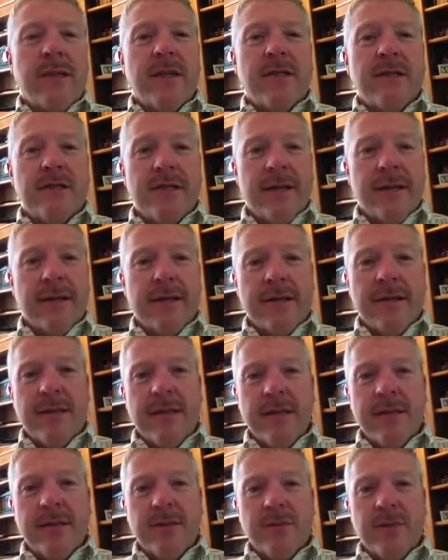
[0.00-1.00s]
Second
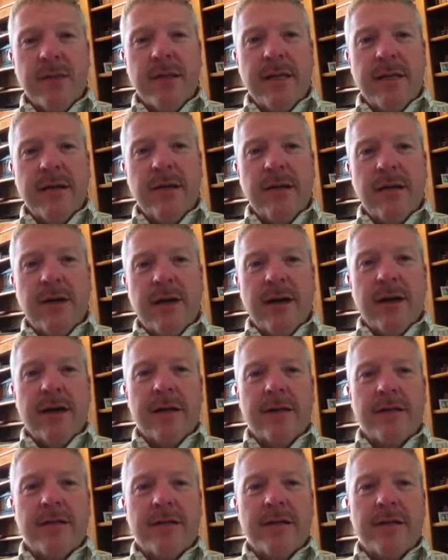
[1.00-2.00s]
thing is we need to
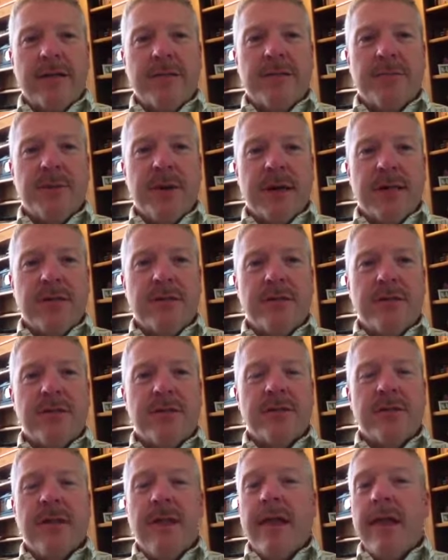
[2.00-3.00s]
hire the inspectors.